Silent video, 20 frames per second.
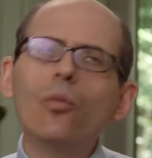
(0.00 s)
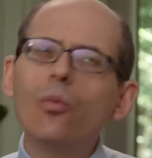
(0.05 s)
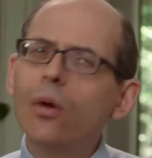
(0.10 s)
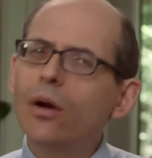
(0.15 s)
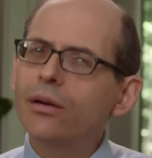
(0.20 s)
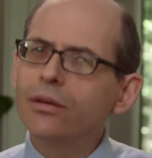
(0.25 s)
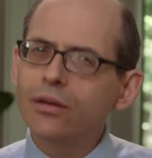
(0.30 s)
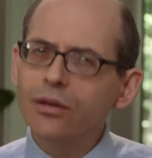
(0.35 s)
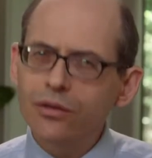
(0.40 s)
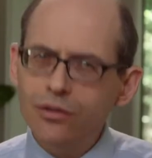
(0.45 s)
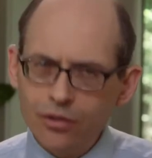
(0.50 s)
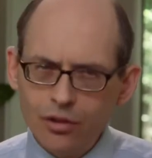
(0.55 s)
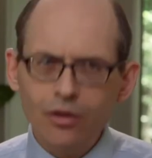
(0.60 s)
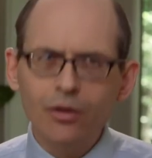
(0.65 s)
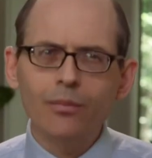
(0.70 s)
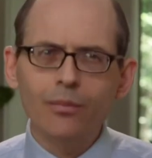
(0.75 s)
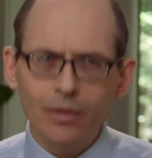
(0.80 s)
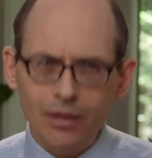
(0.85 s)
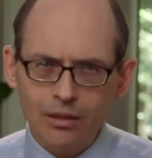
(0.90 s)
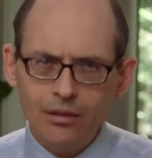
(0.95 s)
one
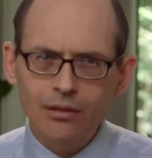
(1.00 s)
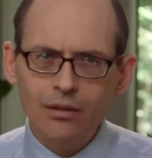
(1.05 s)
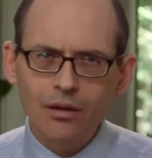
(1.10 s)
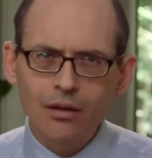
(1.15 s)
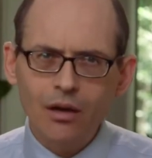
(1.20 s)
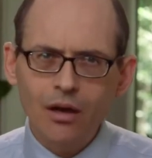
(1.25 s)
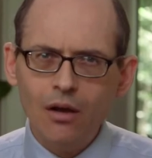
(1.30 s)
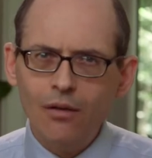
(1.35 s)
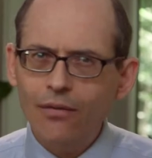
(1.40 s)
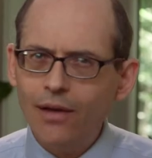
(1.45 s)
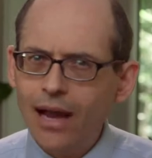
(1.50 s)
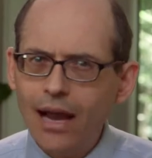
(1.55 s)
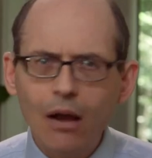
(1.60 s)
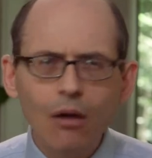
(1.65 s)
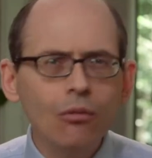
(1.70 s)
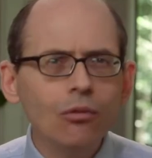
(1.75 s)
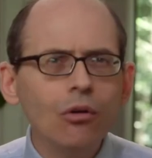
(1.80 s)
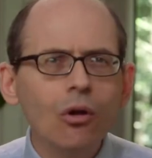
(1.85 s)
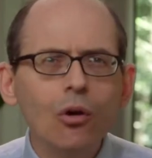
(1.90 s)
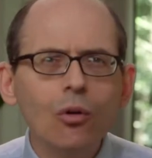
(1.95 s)
determinant of
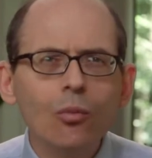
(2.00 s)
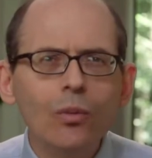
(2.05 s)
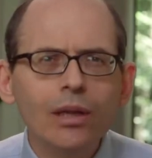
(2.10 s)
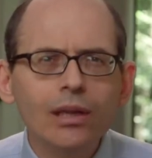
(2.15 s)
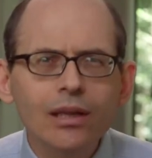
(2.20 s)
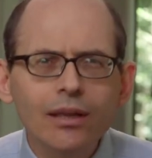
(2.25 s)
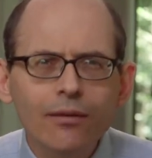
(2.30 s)
how long we